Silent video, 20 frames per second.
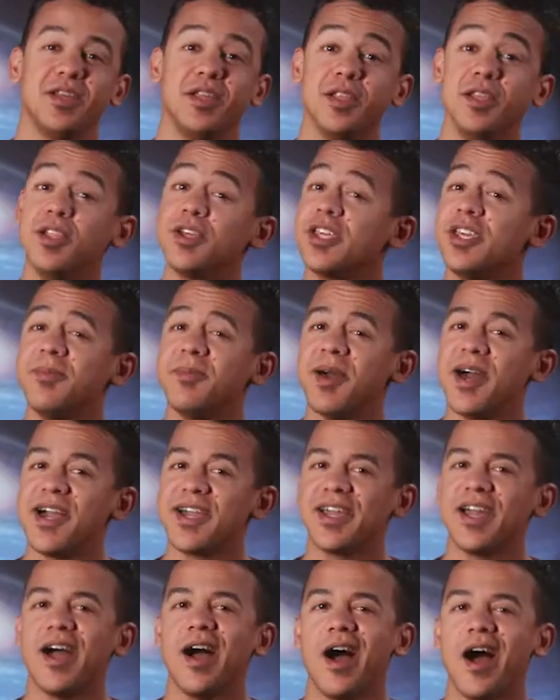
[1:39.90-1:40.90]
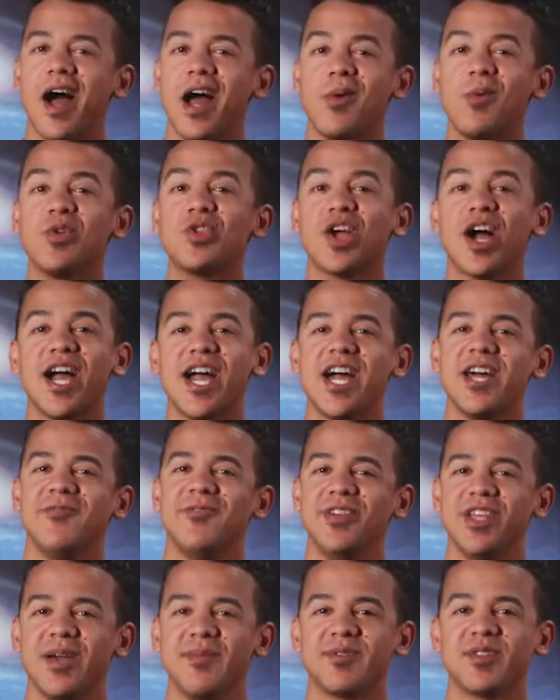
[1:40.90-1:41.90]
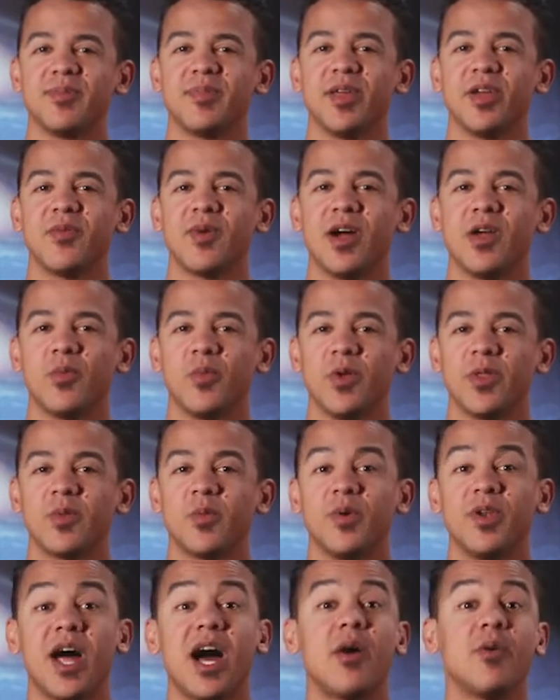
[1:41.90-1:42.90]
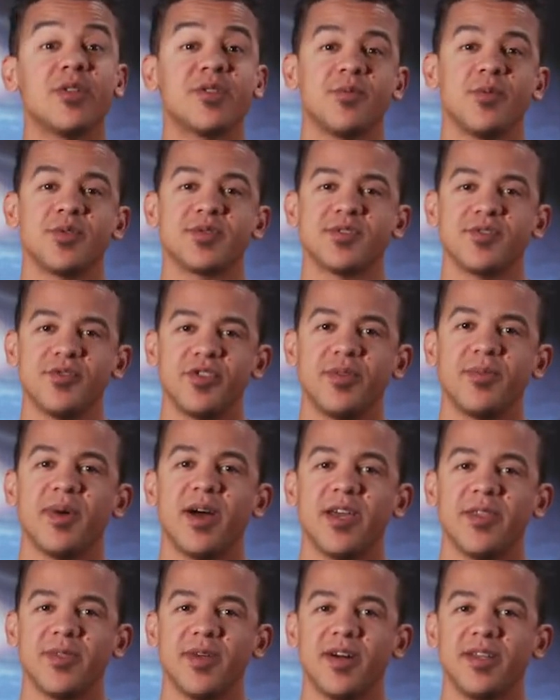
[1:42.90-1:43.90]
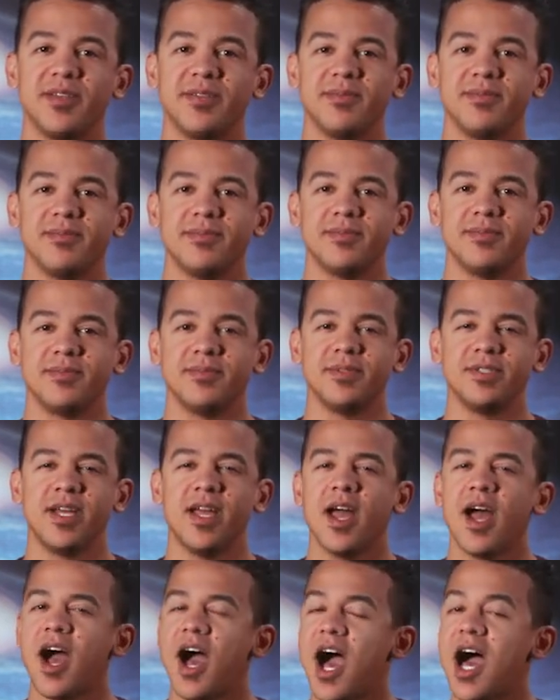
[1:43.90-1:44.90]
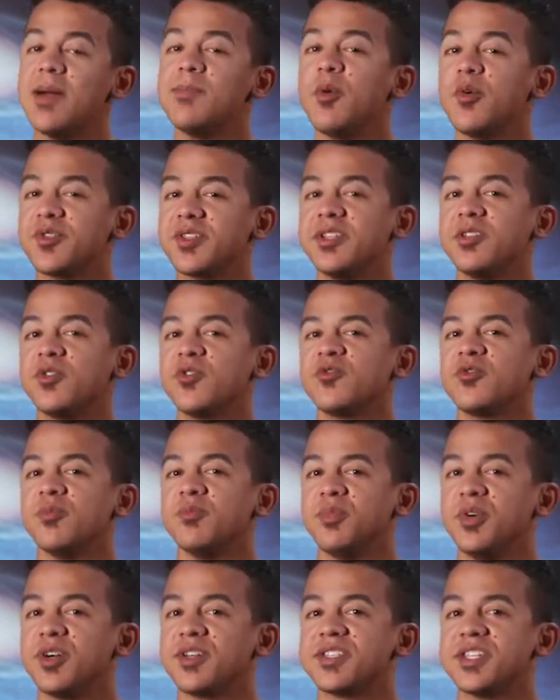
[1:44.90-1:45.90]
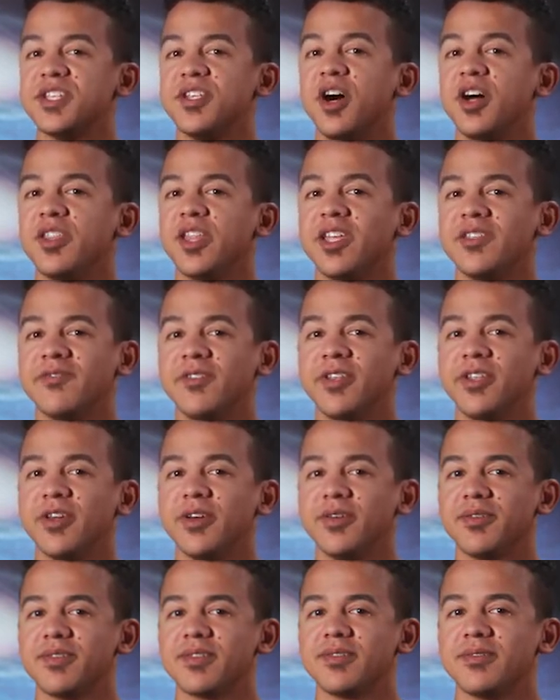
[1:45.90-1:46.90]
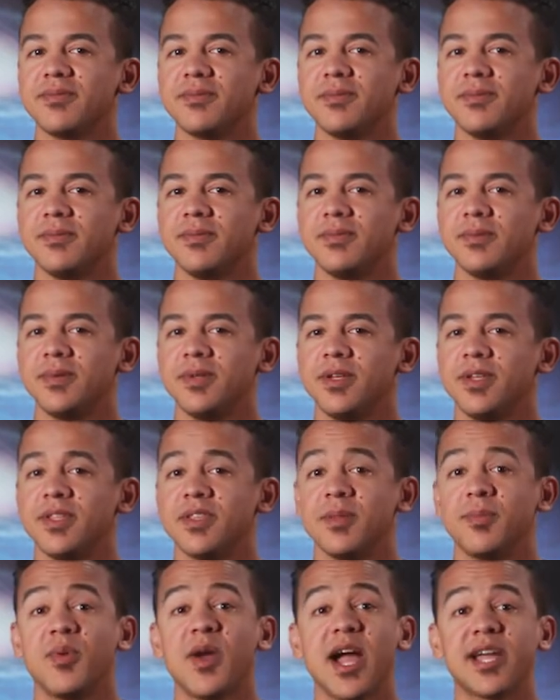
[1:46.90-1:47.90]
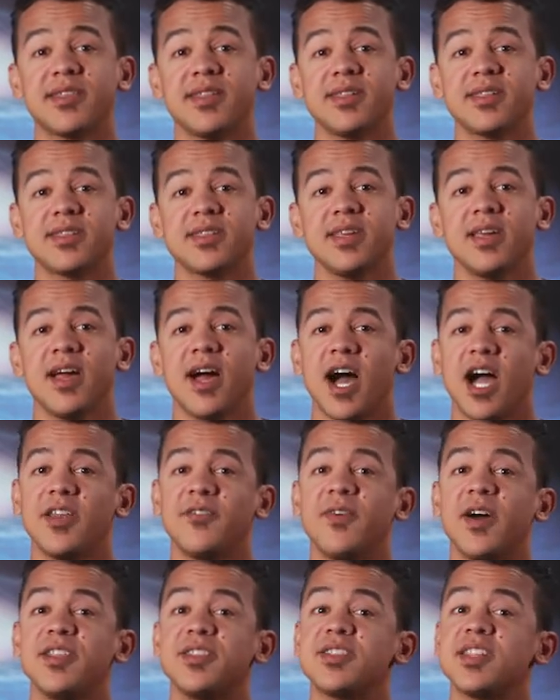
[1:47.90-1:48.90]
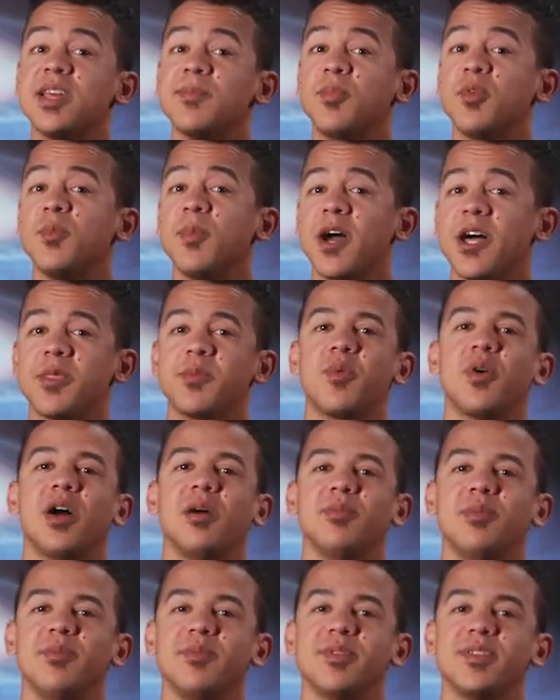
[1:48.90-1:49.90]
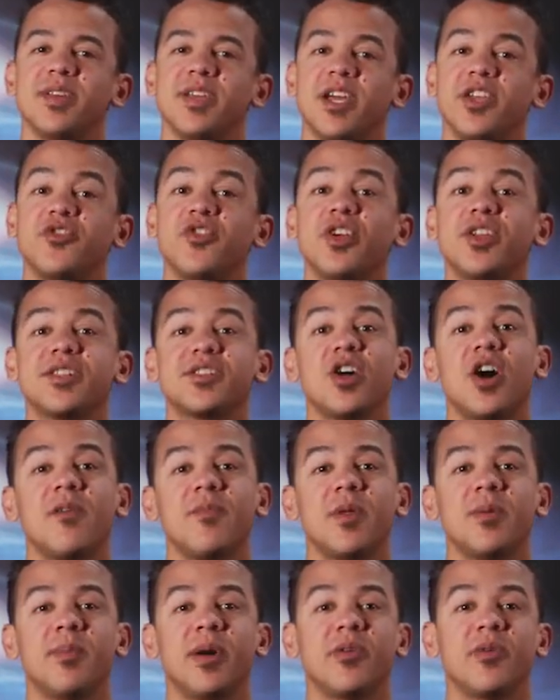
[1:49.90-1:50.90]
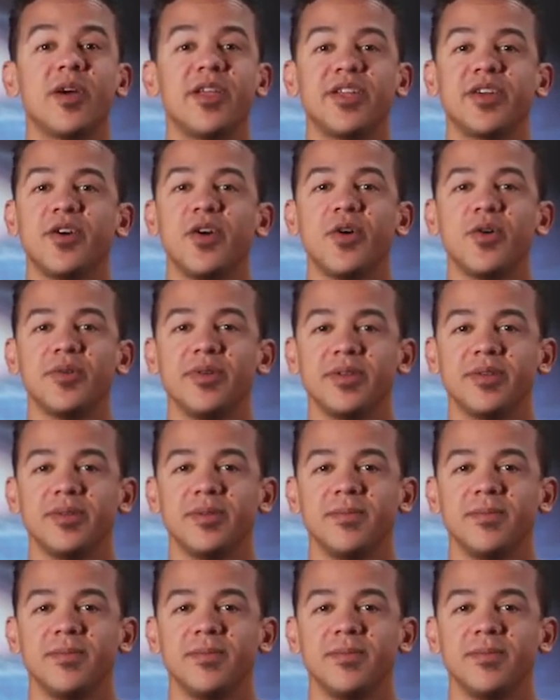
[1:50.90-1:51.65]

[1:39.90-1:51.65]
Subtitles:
Looking back, I wish I had VMs to play around with when I was first learning Python. I mostly learned from books and online videos. To practice, I'd find sample math problems and try to solve them by writing code.